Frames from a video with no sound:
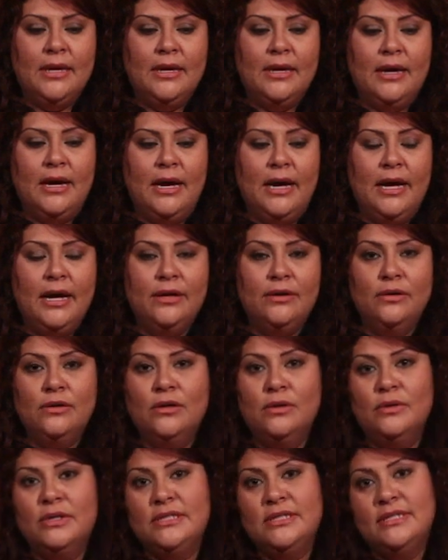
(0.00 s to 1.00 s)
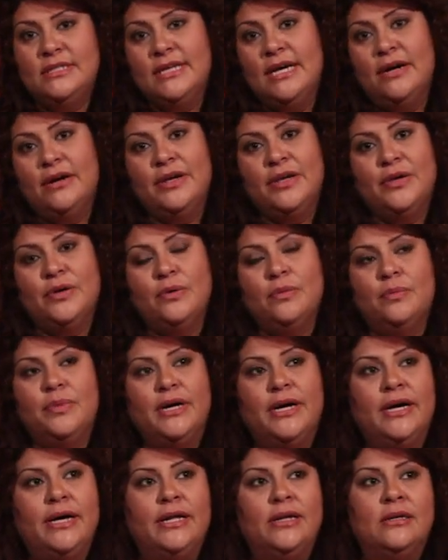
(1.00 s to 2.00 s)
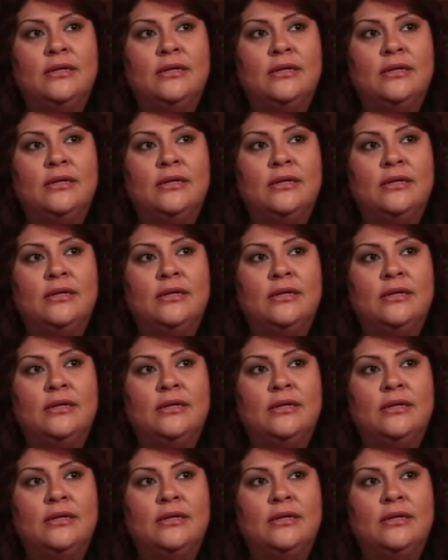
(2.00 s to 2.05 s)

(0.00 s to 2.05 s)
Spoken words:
I don't know what to tell you, but